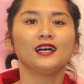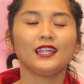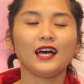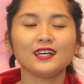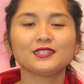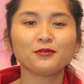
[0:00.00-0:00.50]

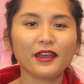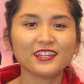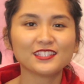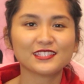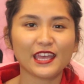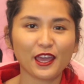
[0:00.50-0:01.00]
Last
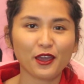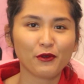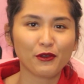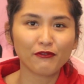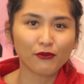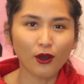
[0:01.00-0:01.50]
Wednesday
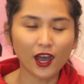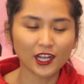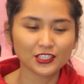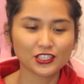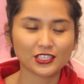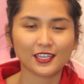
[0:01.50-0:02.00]
we
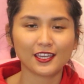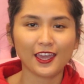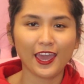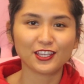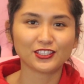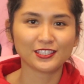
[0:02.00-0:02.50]
watched
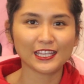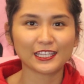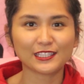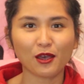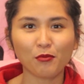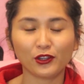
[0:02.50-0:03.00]
Asia's
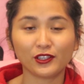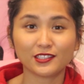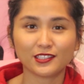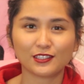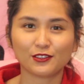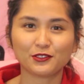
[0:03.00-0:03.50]
Next Top
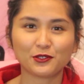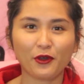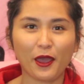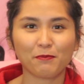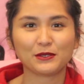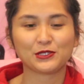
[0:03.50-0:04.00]
Model Season
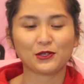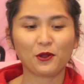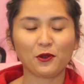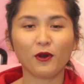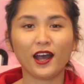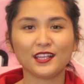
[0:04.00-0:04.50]
2
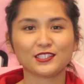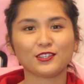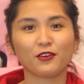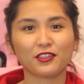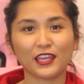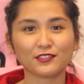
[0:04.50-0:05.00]
Episode 1,
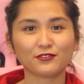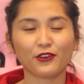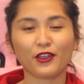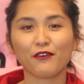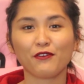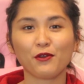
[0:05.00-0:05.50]
so thanks
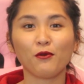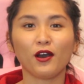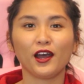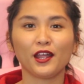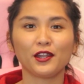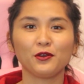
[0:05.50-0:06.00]
for
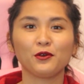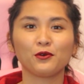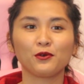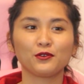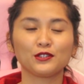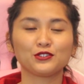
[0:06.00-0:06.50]
everyone
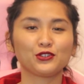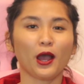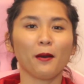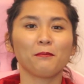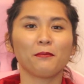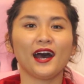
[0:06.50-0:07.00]
who
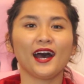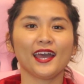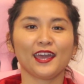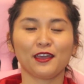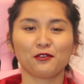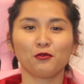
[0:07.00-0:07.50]
dropped
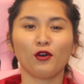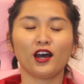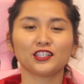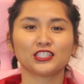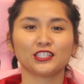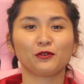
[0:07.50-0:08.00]
by and
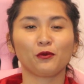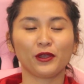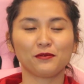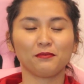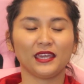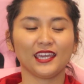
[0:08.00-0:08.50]
watched it
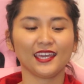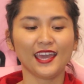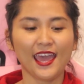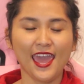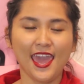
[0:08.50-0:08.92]
with me.